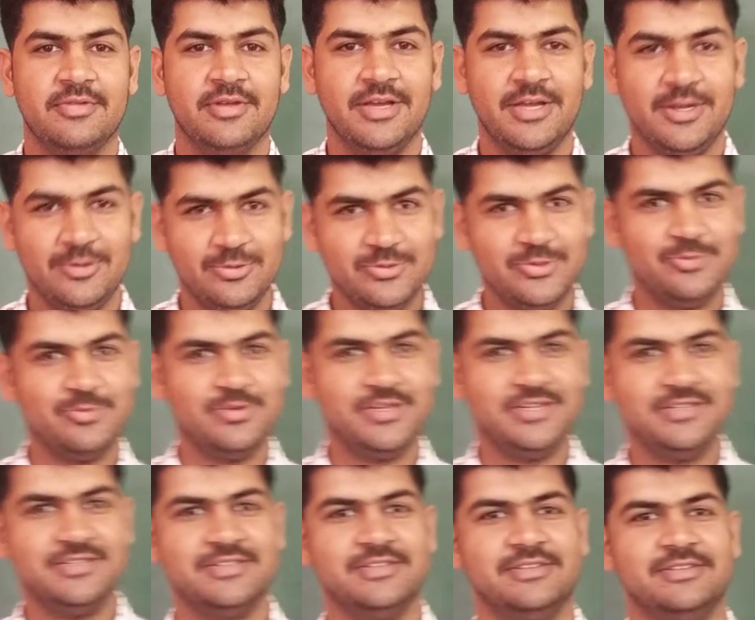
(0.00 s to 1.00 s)
Hello
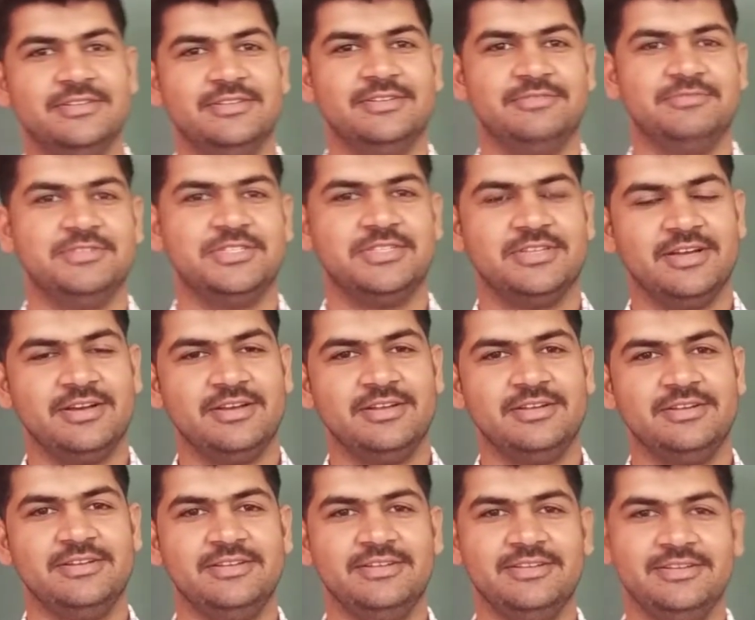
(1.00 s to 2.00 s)
students, Namaskar.
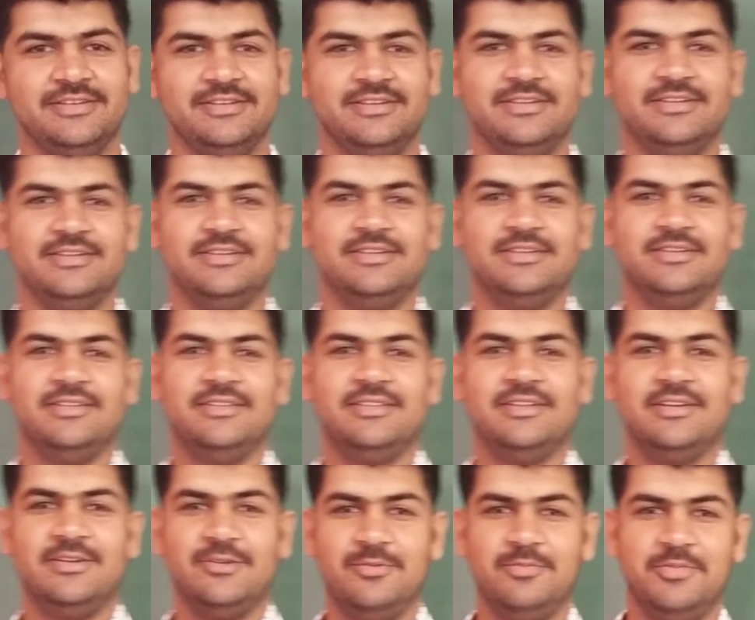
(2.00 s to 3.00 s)

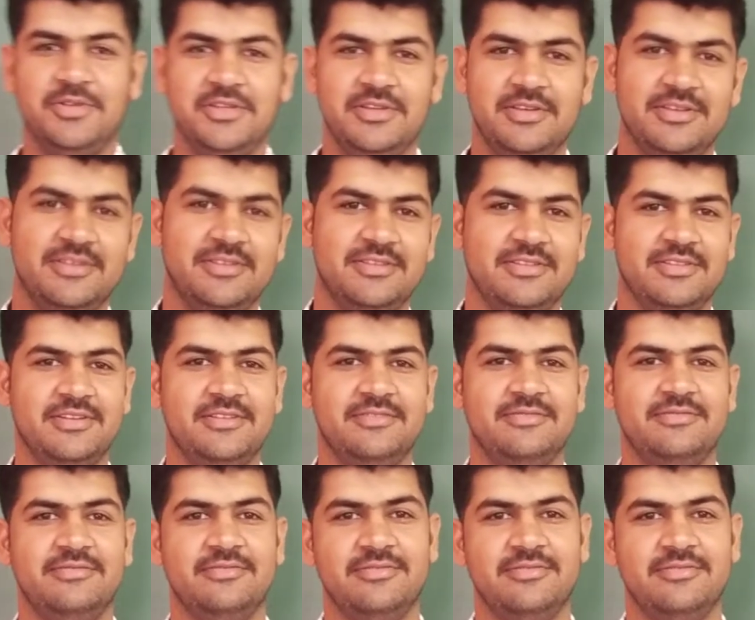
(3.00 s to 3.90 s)
The topic that